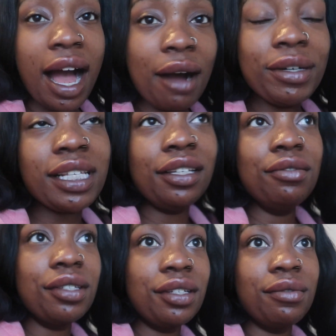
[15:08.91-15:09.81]
i wasn't
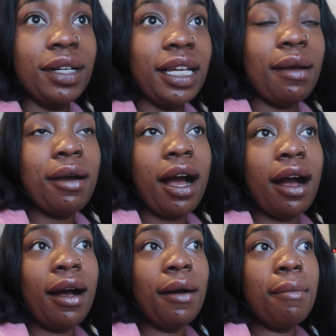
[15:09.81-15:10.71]
used to it
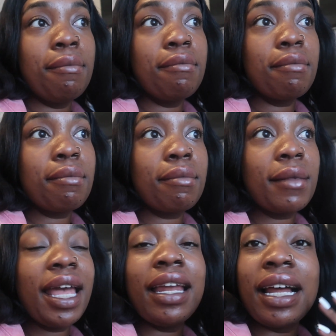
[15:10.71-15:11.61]
um
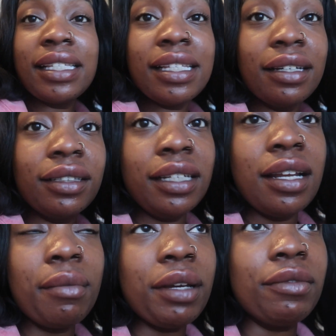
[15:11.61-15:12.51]
and i still the
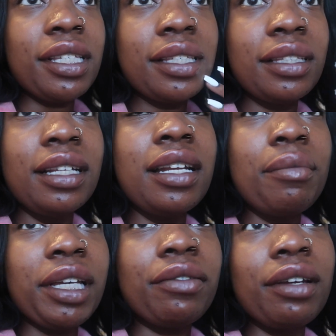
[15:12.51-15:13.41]
numbing was the
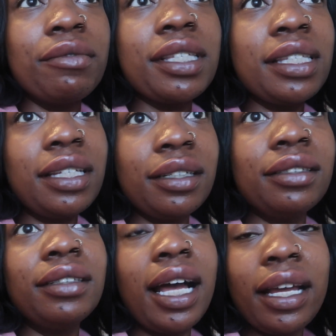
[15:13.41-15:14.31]
numbing cream was
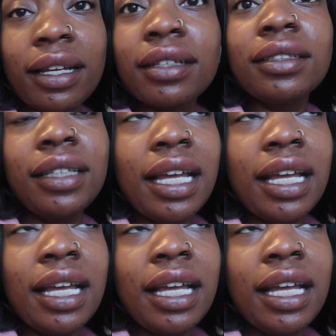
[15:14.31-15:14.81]
still like